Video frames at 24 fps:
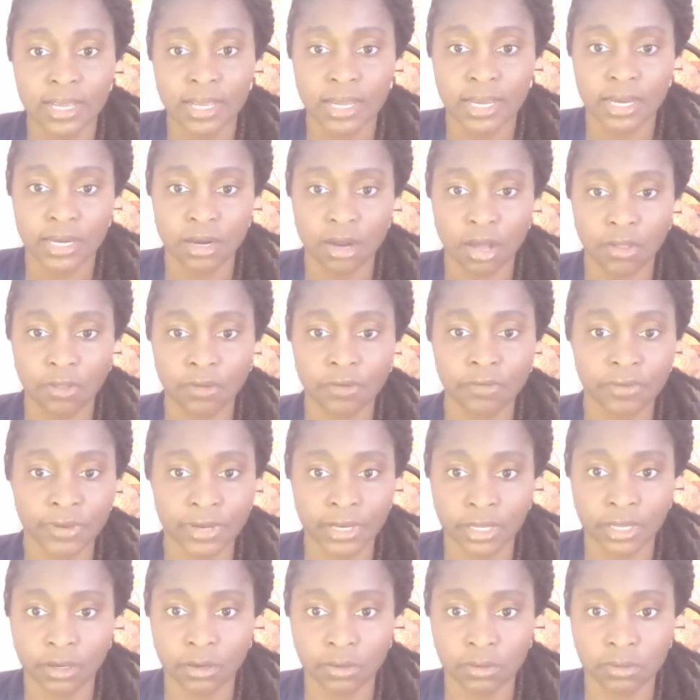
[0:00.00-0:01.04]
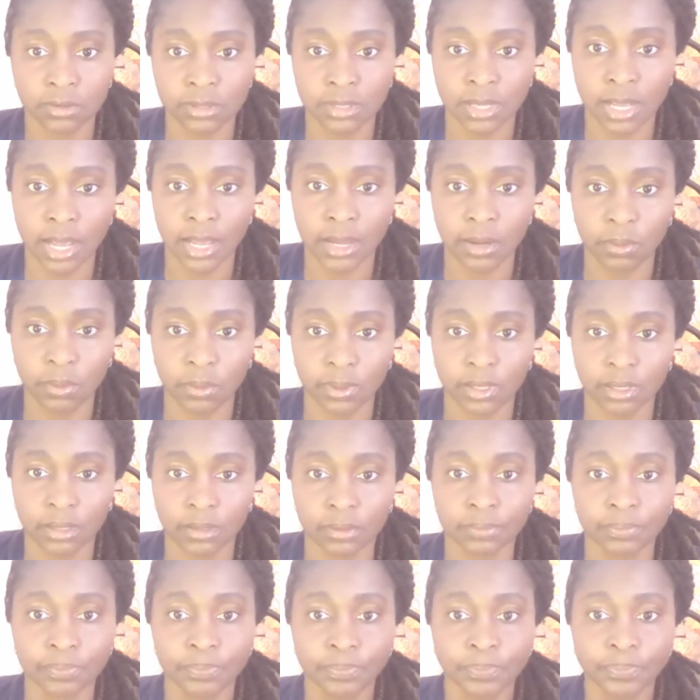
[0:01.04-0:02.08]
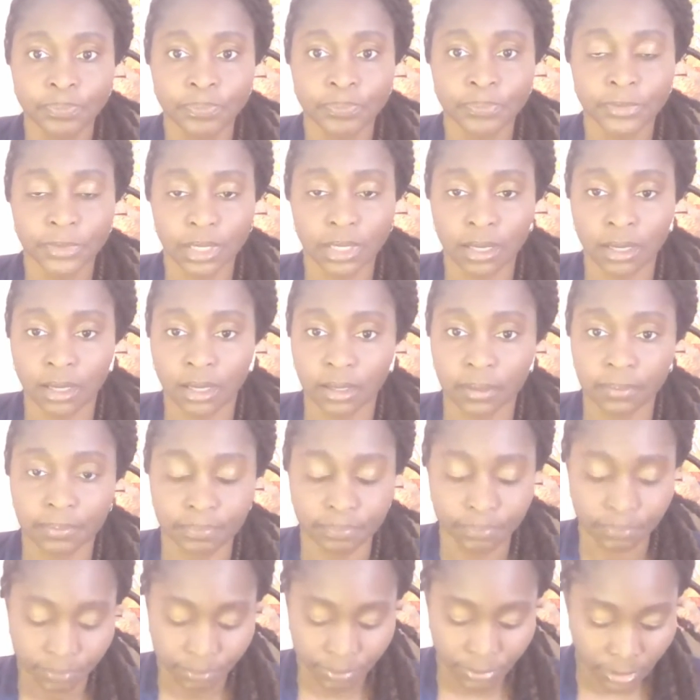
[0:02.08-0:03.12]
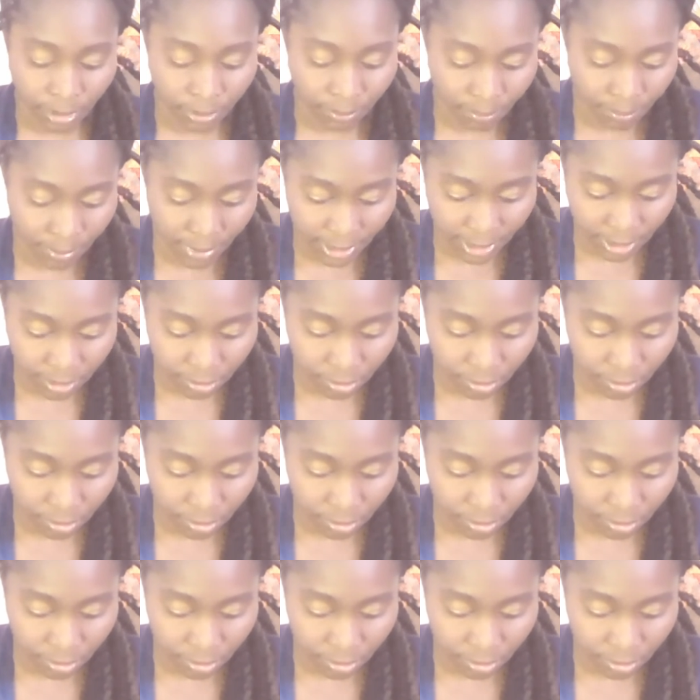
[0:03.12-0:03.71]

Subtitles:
in other videos I will make